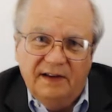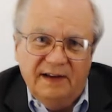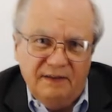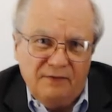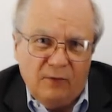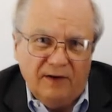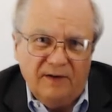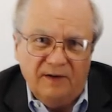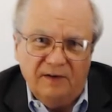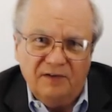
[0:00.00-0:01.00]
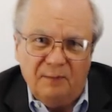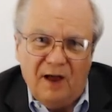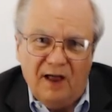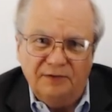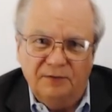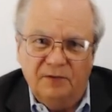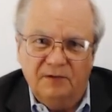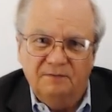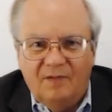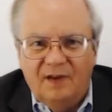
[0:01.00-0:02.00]
in the foreign currency module.
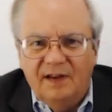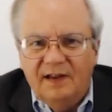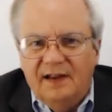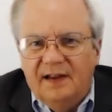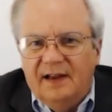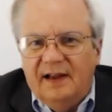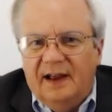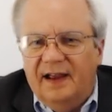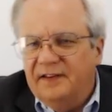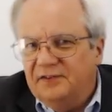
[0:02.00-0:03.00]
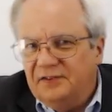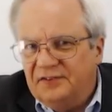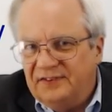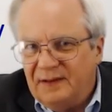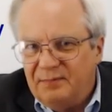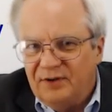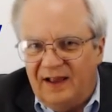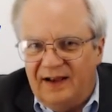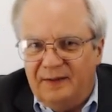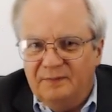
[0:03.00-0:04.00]
And there's a separate
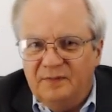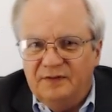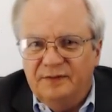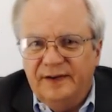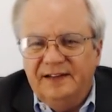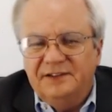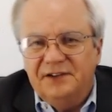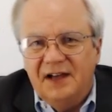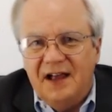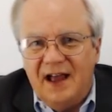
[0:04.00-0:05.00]
item for each